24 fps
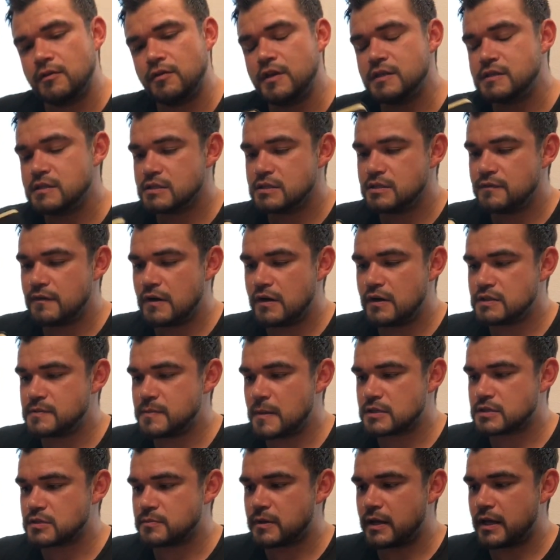This is a very
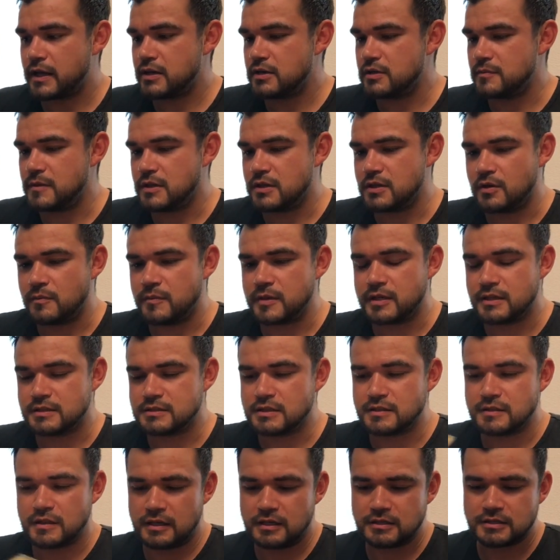special planner to me though because
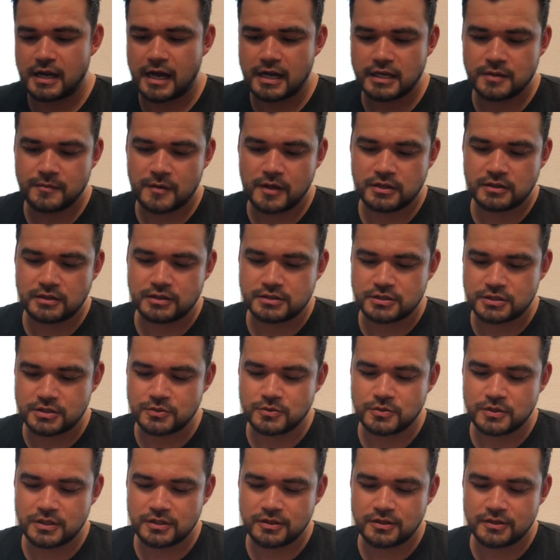it, it documented the
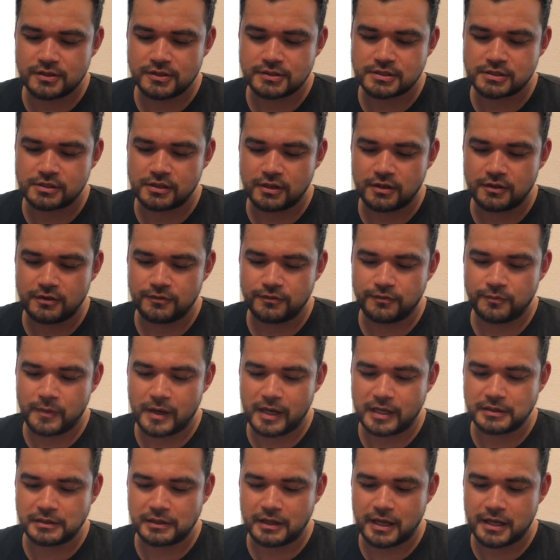two years of
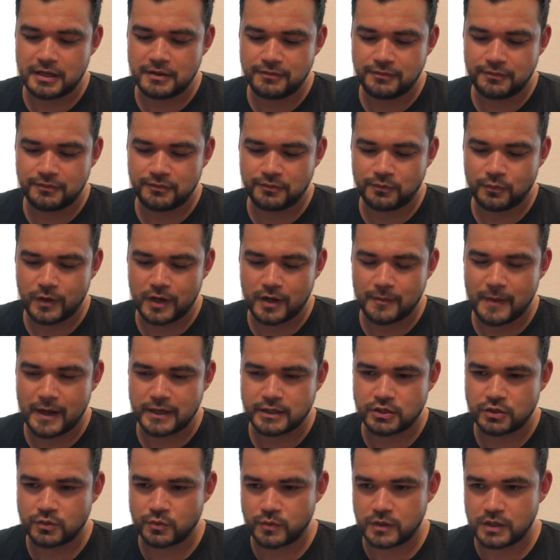my life where my
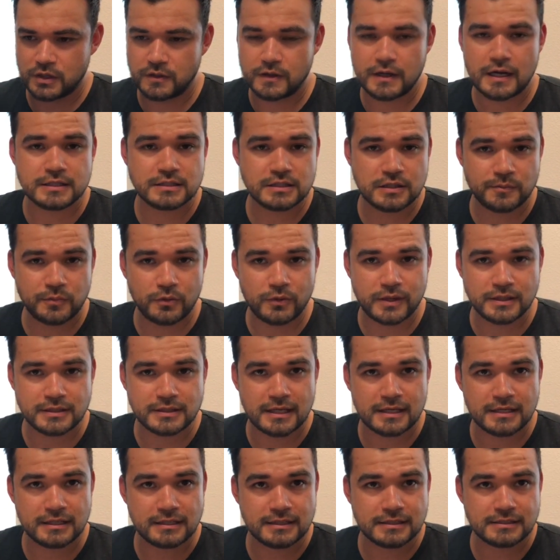career got to the point
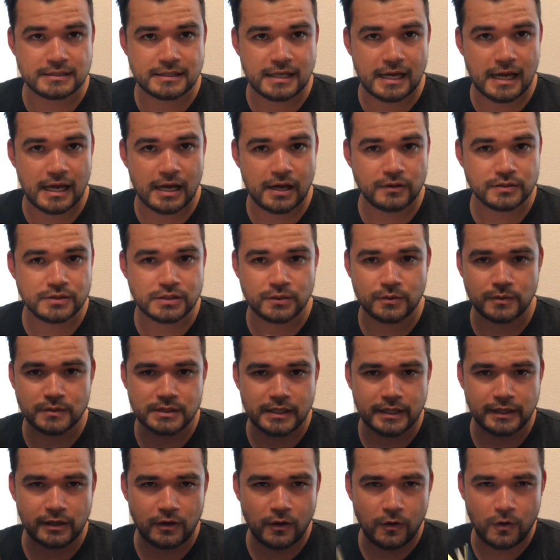that it is now. So
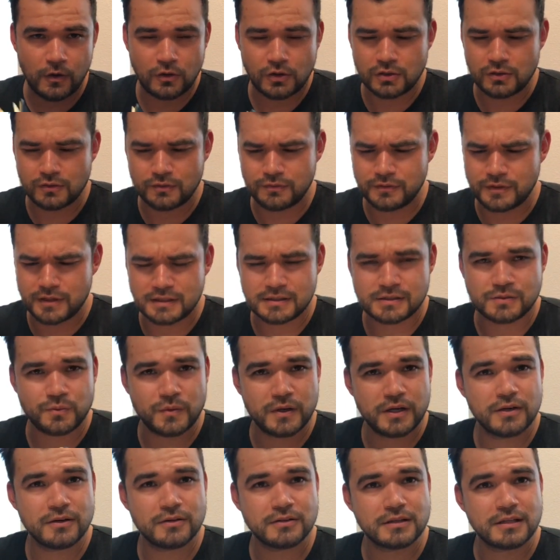it's like all of these
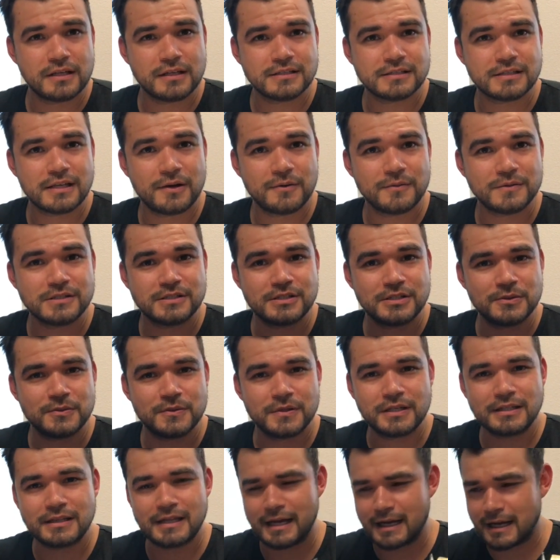weird things that I was
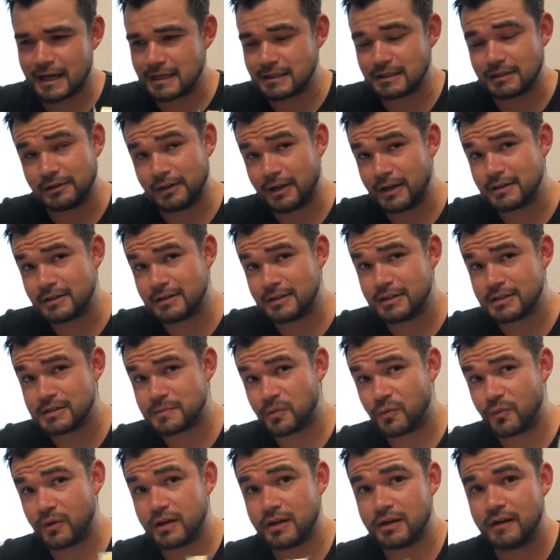doing that kind of led to this
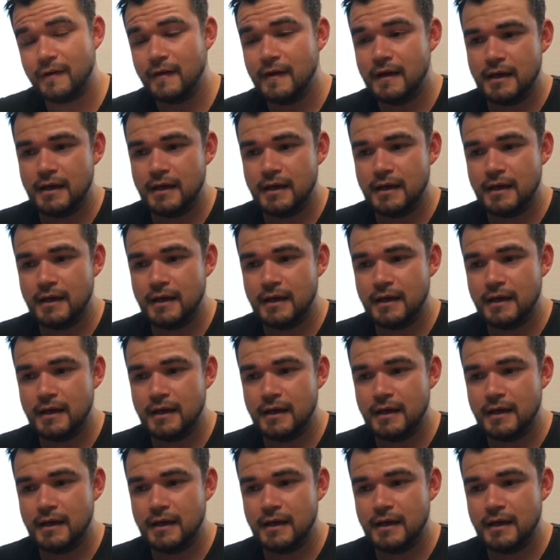point.